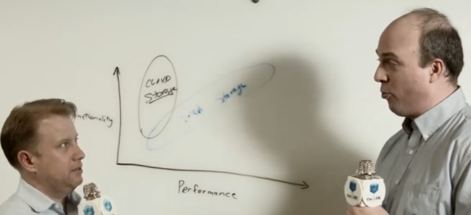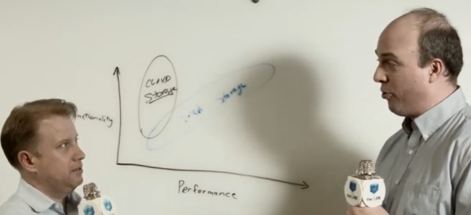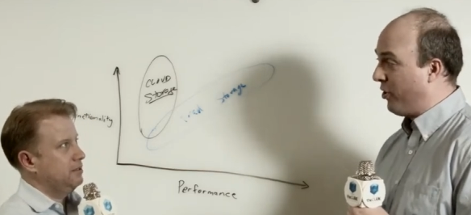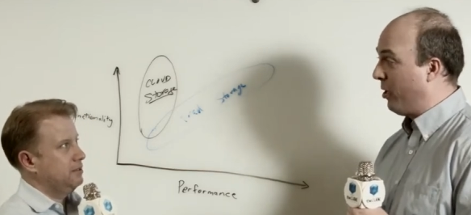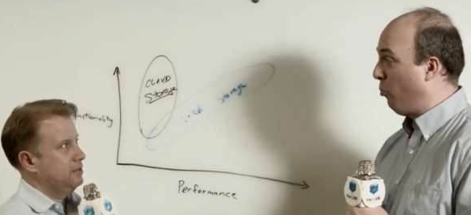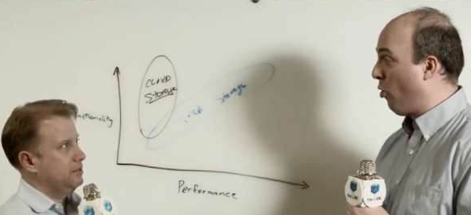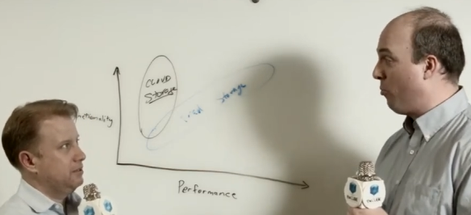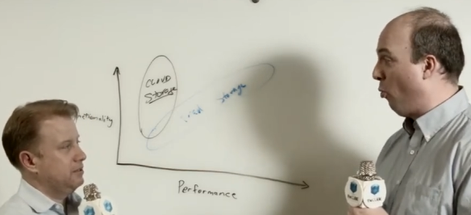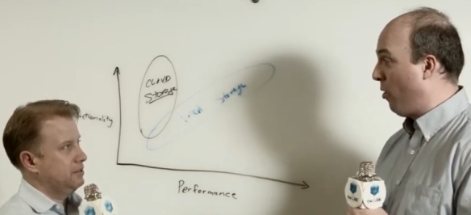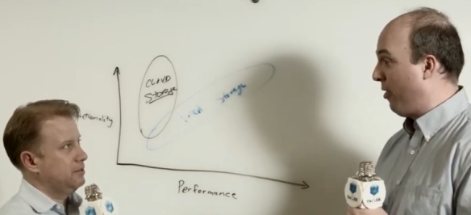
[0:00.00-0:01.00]
Speaker 1: we're seeing more
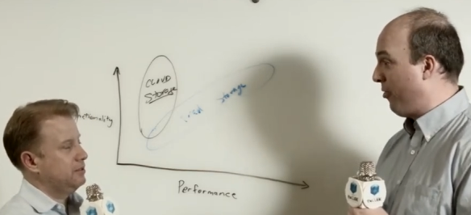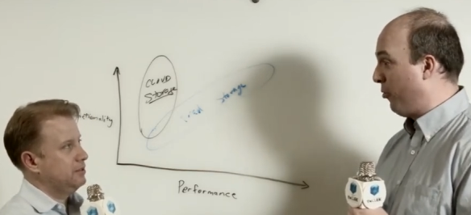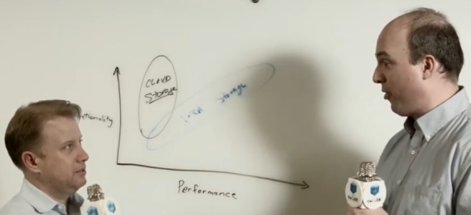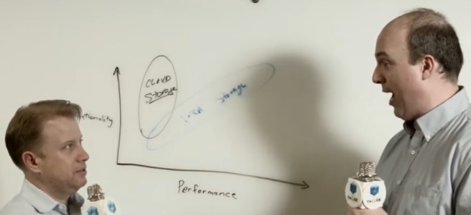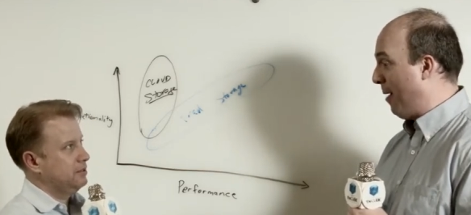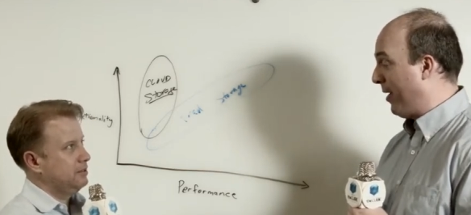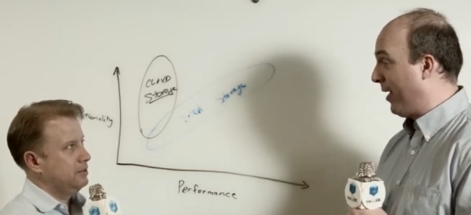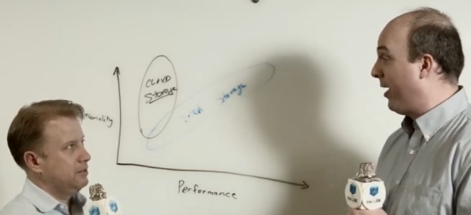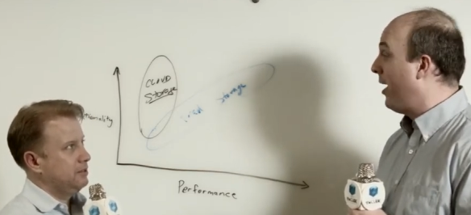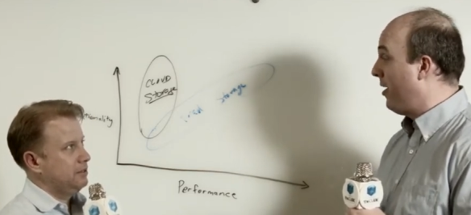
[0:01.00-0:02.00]
and more that those are
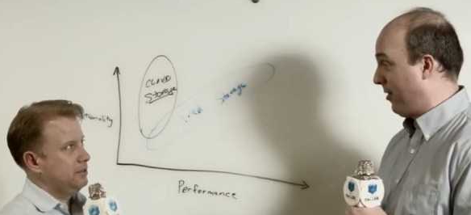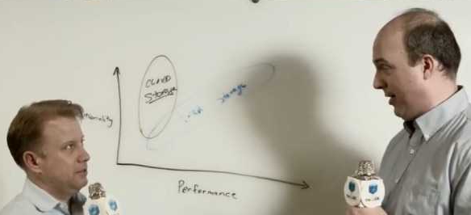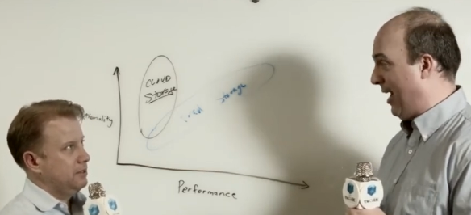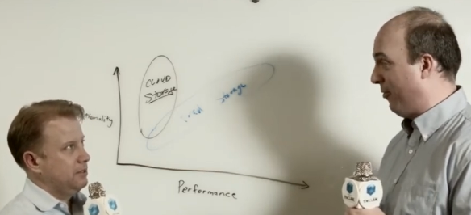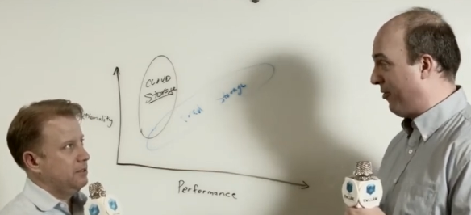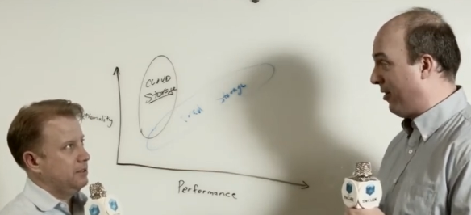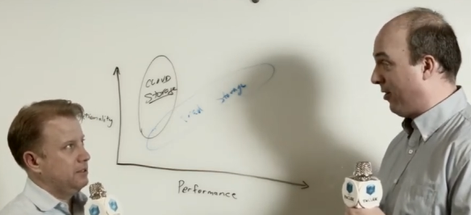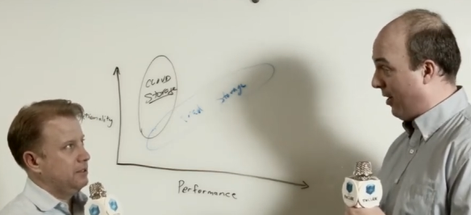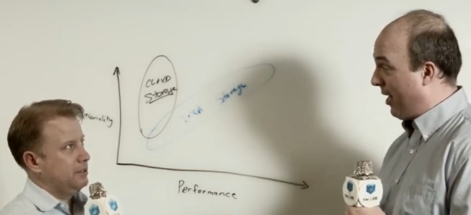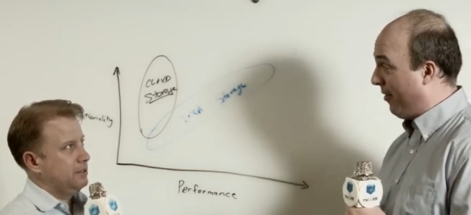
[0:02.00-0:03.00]
happening in clouds, and
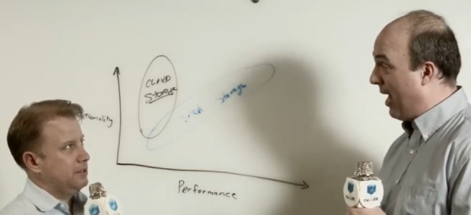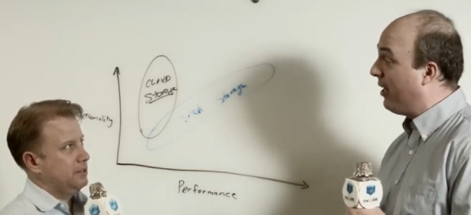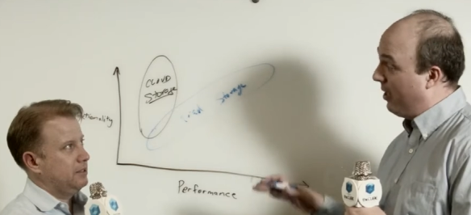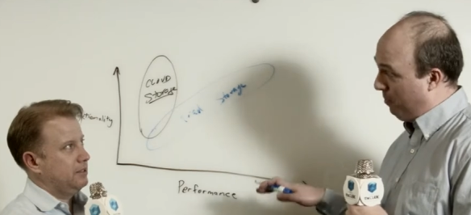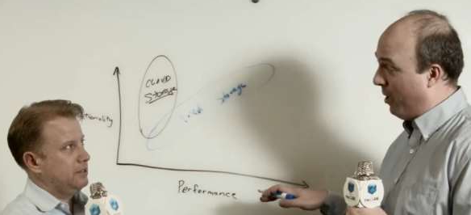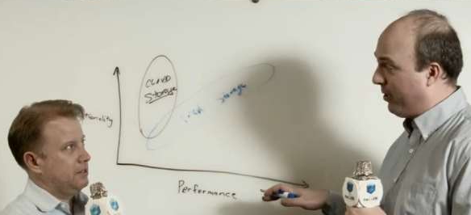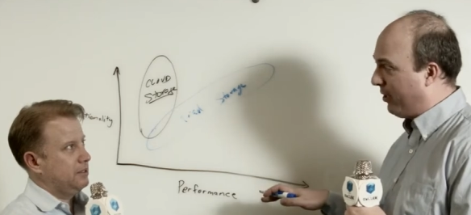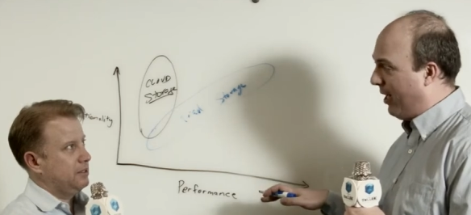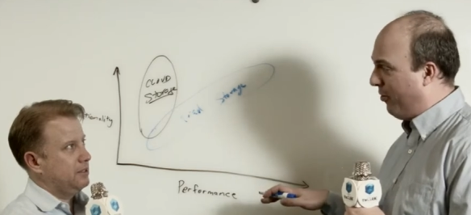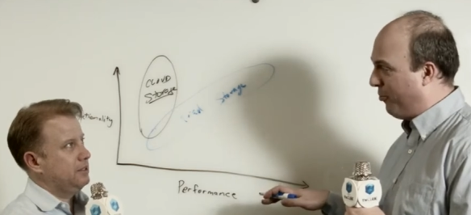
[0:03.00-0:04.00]
a lot of that in public
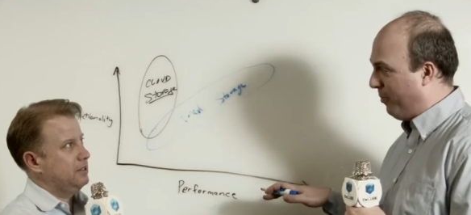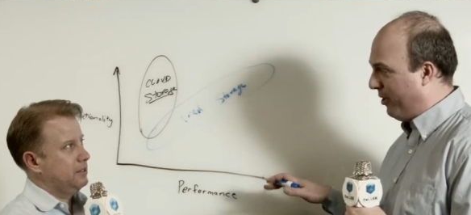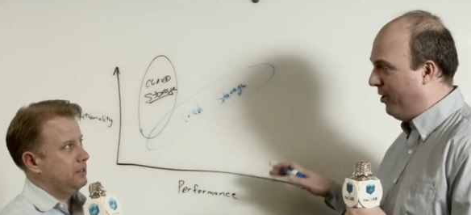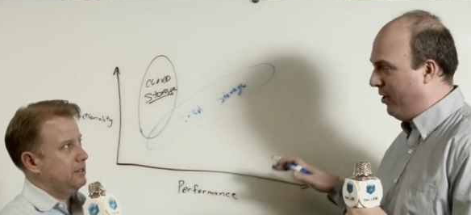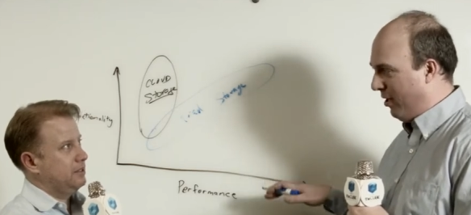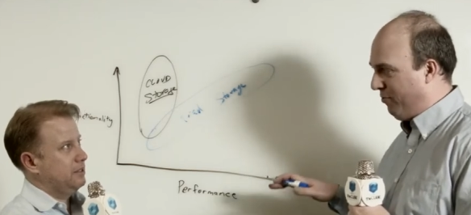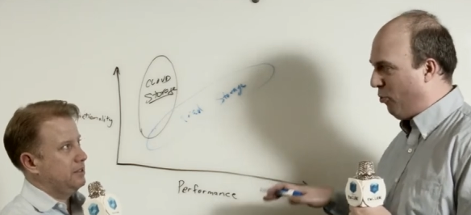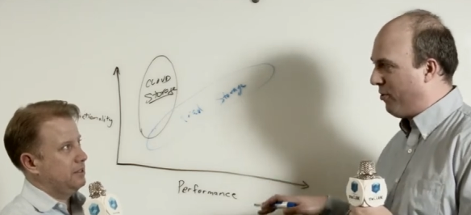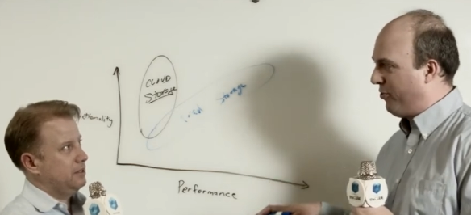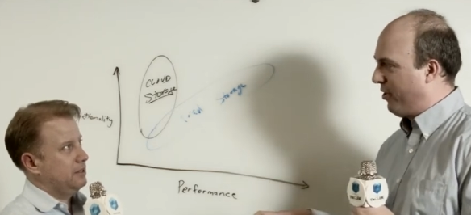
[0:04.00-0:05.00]
clouds, but of
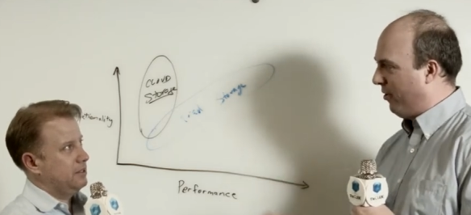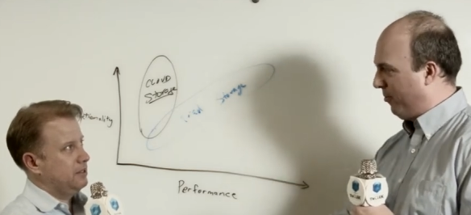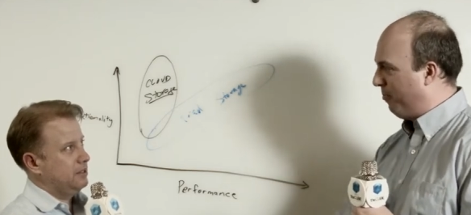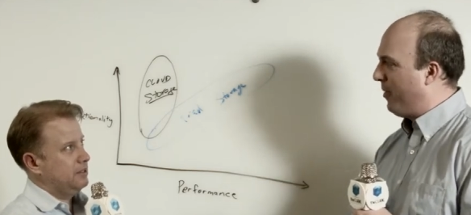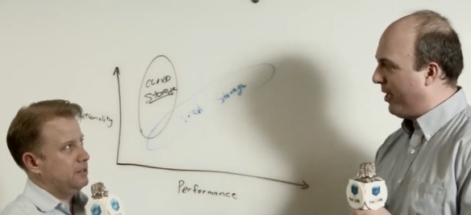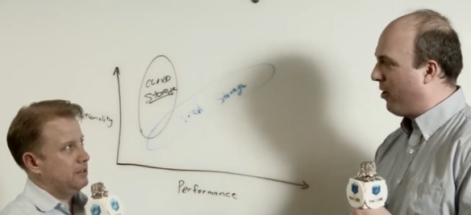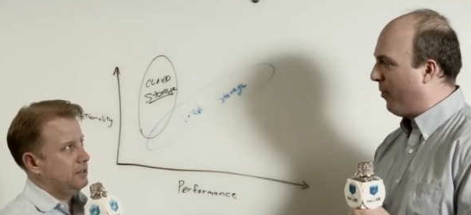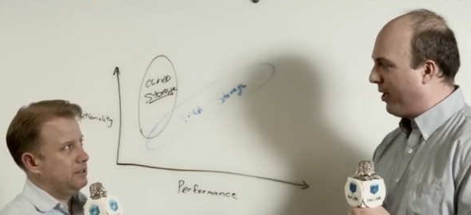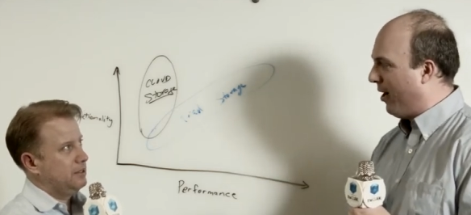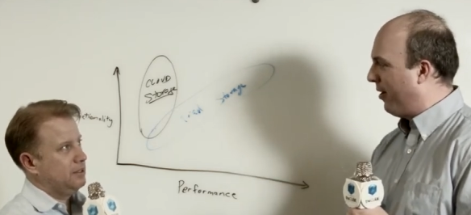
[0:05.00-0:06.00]
course still many
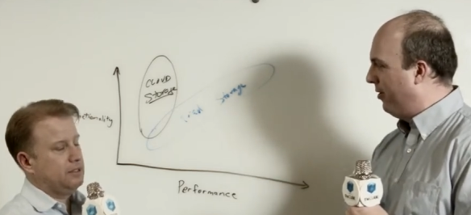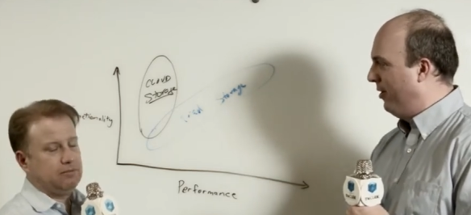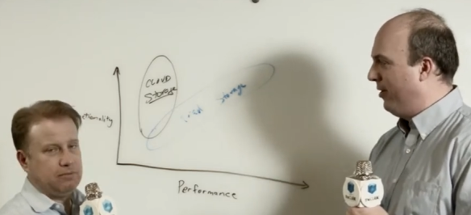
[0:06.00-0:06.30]
going on,